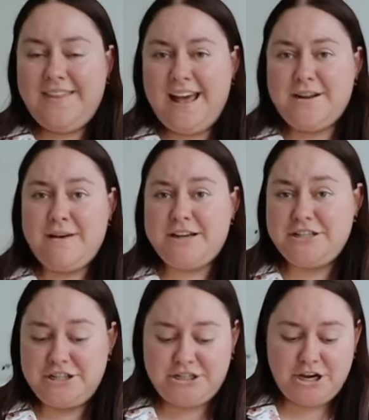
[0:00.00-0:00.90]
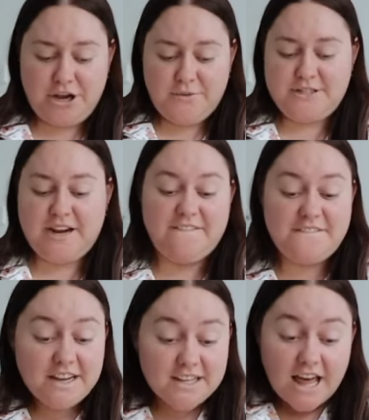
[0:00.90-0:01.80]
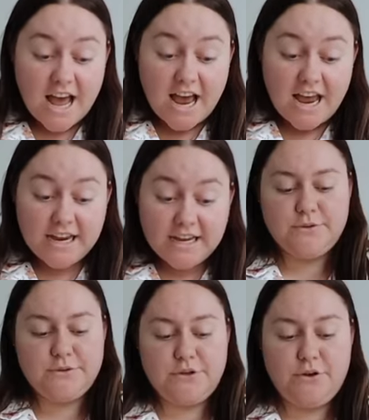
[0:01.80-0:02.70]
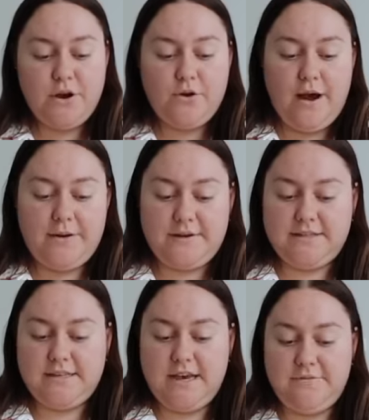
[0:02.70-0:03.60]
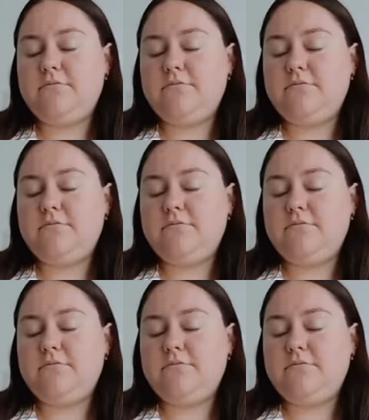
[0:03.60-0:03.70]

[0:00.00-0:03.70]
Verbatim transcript: and i had a matching shirt which i feel like is also a quite big sleigh